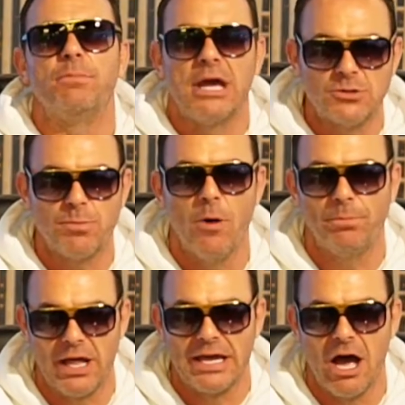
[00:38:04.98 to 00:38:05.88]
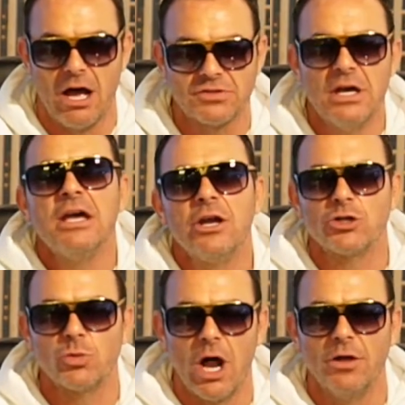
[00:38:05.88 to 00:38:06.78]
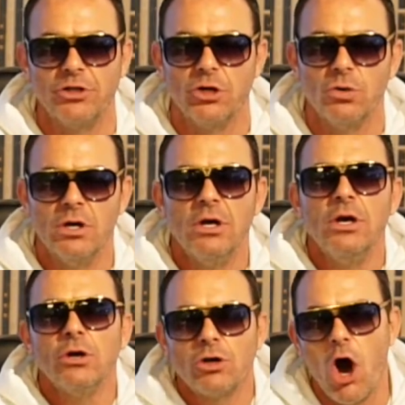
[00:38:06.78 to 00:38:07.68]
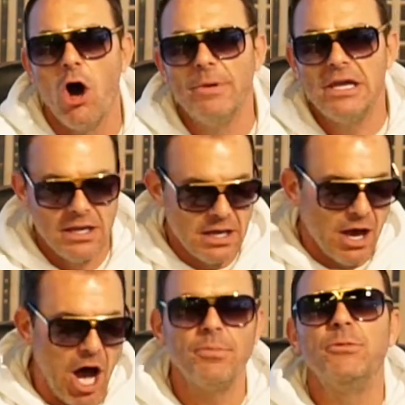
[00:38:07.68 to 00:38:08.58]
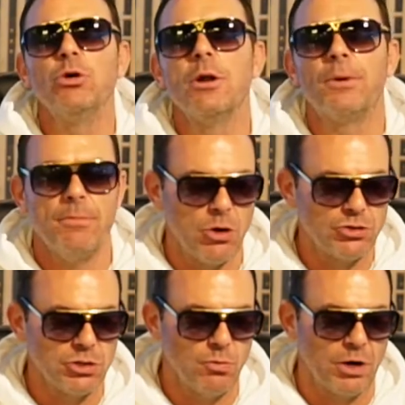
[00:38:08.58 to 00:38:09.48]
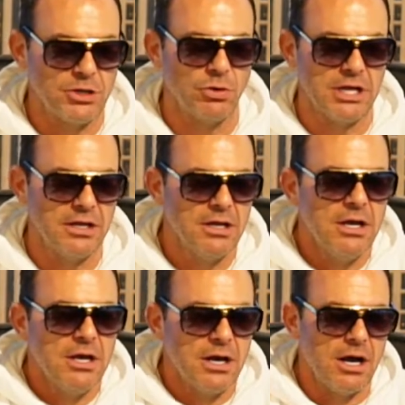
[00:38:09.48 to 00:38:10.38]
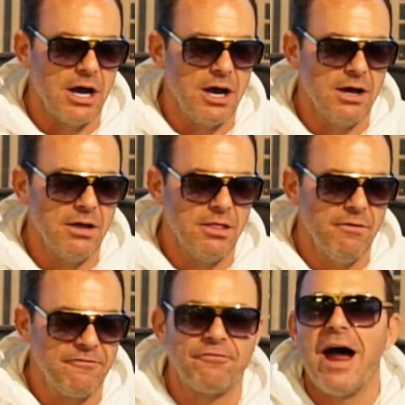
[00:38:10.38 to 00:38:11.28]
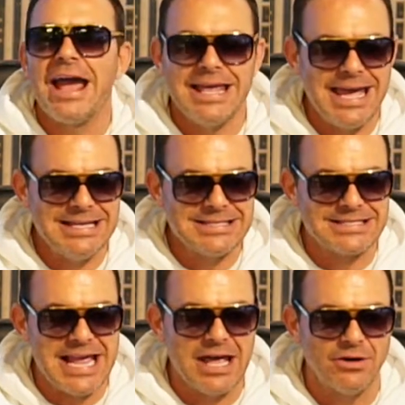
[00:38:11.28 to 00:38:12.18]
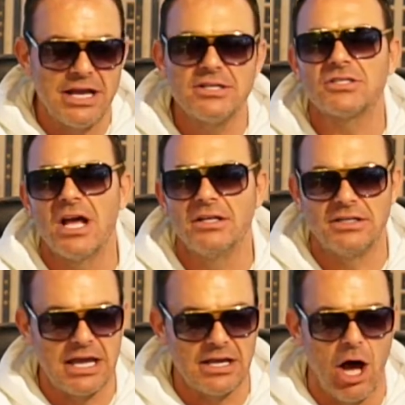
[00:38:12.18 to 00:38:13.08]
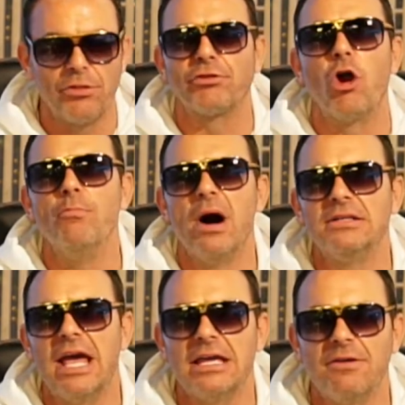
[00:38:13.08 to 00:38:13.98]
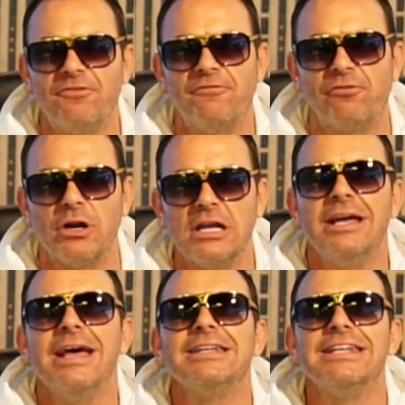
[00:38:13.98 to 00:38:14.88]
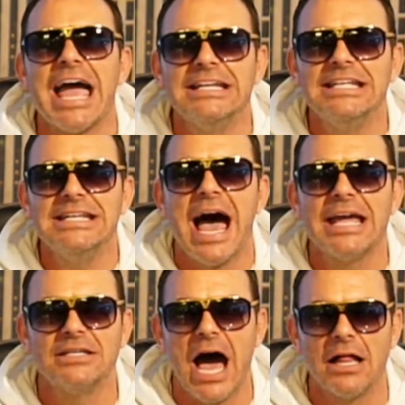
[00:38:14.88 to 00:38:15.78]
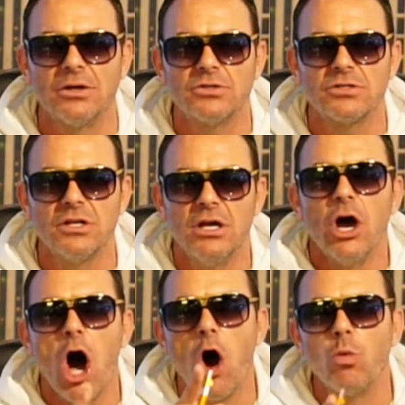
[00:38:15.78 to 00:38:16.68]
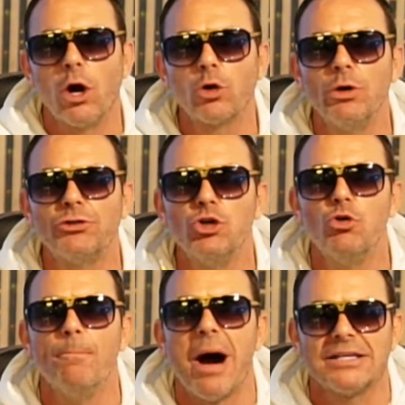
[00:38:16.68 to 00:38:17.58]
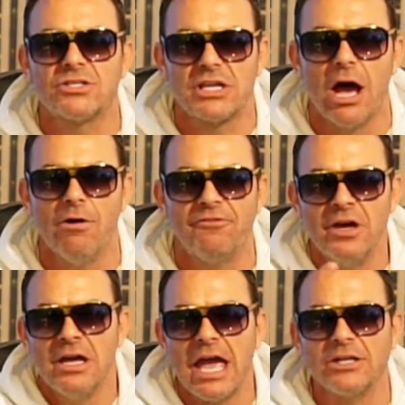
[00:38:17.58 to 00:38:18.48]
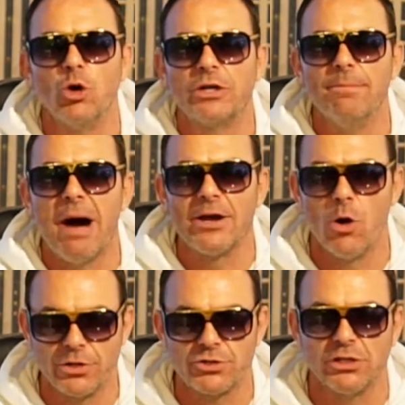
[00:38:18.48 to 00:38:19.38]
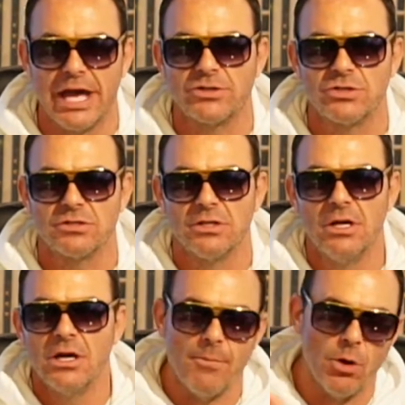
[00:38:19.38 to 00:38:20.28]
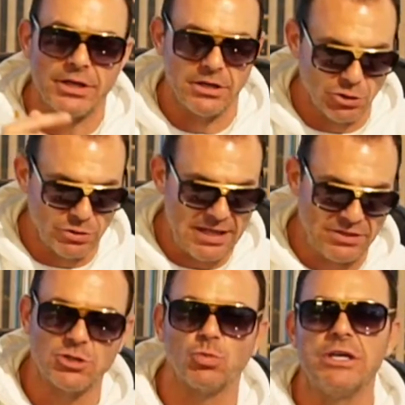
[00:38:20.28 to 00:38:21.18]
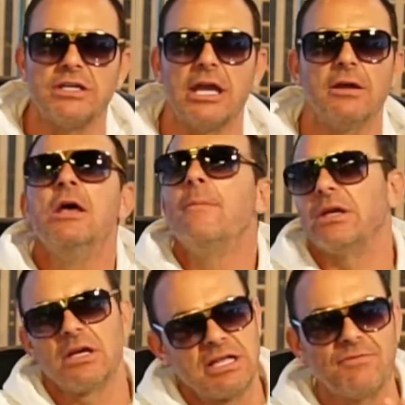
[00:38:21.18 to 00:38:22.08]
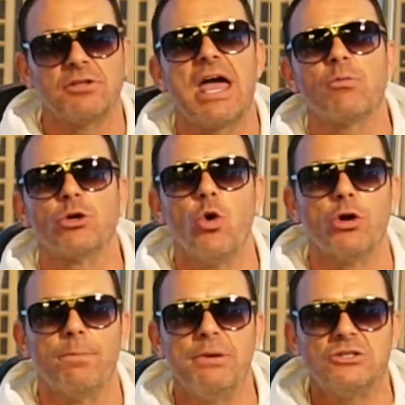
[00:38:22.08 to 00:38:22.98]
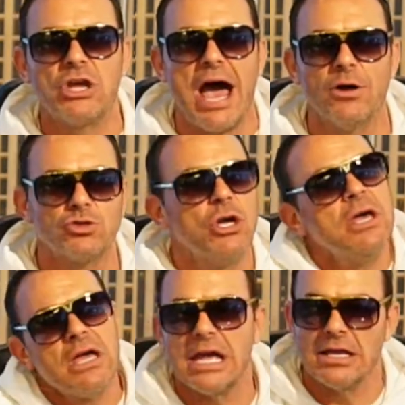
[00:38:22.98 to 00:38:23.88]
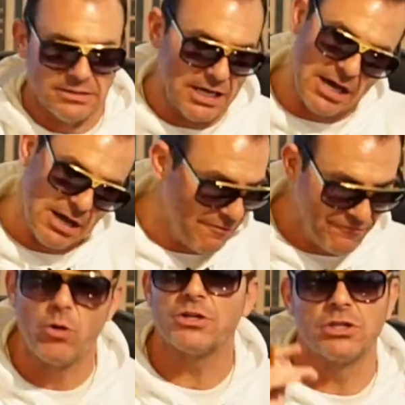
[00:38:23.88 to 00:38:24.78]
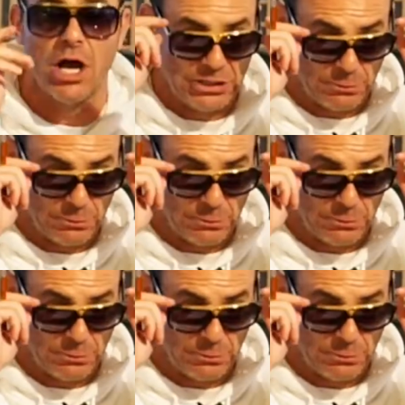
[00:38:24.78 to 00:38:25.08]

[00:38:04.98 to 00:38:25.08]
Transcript: baseball playoffs. Here's what I'll do call me. I'll doing a promotion where you'll get uh, Friday, Saturday, Sunday. I'll throw Monday in for free, $99. Holy shit. I'll work with you myself, and you'll get my owner selections. I'm only going to do that this weekend because after that, we're going to the beach house and uh, focusing on this